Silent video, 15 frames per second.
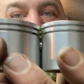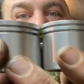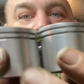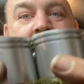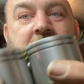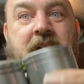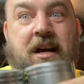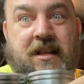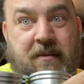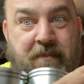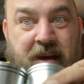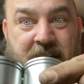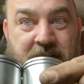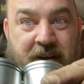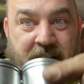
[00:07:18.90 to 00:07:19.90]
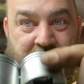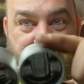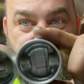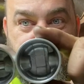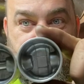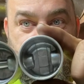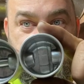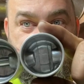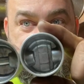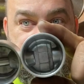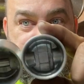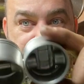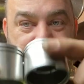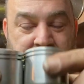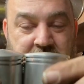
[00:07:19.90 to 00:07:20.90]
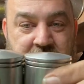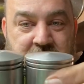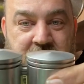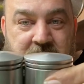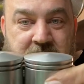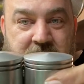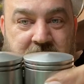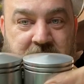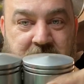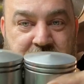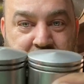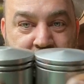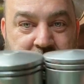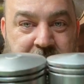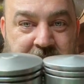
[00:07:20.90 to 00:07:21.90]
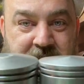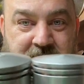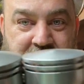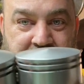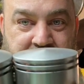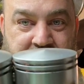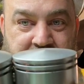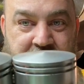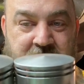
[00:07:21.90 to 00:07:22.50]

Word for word: I got the pin ran through both both pistons.